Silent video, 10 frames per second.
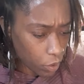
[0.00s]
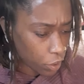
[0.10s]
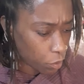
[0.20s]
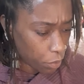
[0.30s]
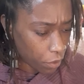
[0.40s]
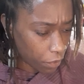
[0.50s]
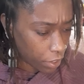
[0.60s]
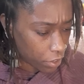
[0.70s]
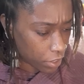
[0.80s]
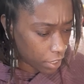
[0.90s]
Could be a
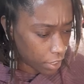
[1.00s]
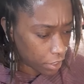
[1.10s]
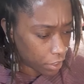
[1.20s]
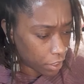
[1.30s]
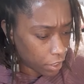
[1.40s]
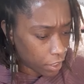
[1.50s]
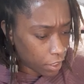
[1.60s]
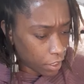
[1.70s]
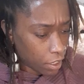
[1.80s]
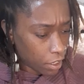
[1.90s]
fire sign.
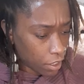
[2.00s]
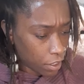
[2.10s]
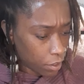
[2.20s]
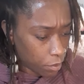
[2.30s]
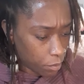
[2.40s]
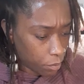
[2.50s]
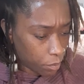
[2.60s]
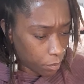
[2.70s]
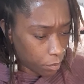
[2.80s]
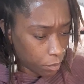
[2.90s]

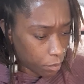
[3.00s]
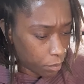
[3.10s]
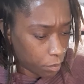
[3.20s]
Um,